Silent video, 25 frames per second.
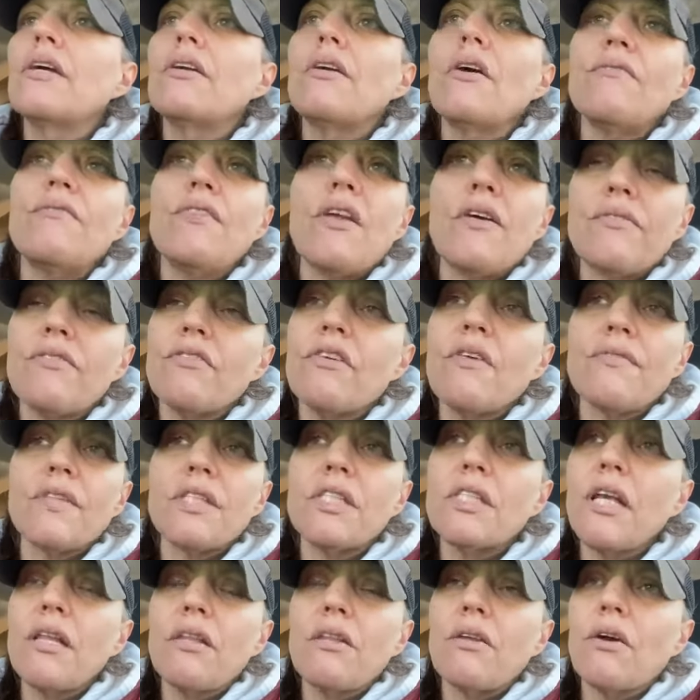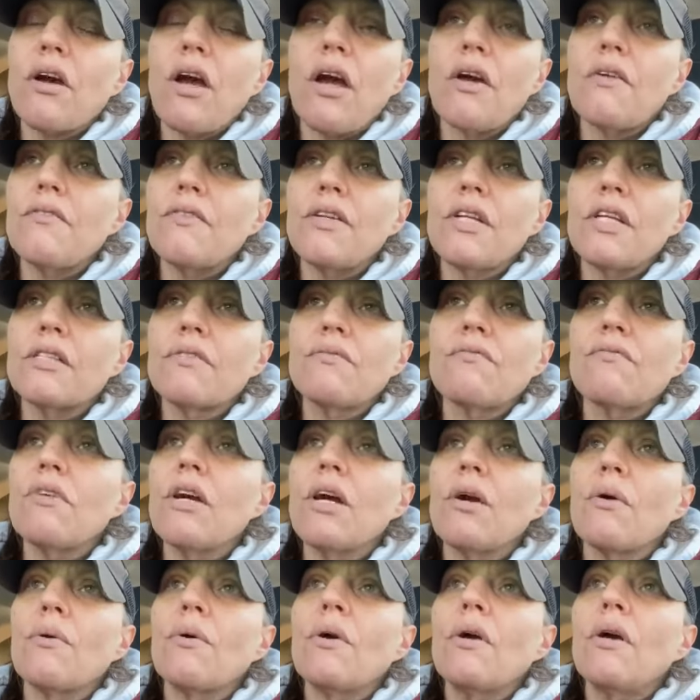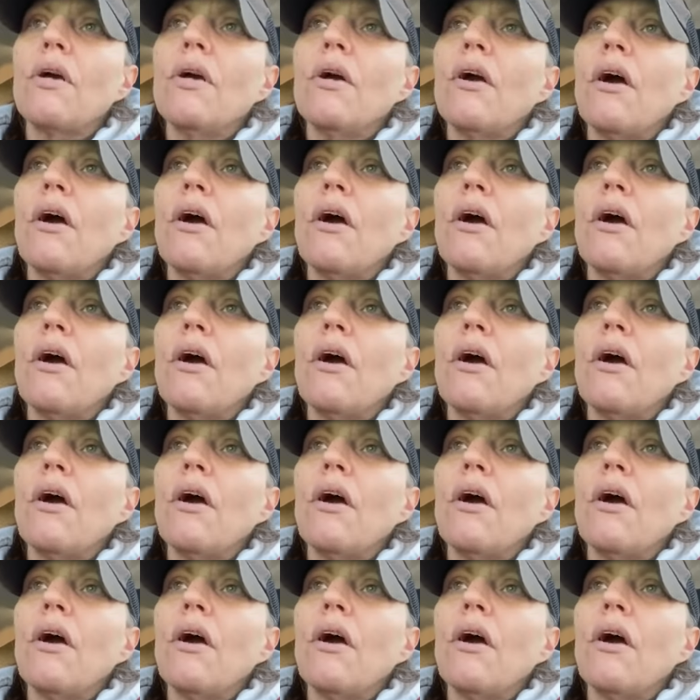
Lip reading: And I've never ever said that COVID isn't real.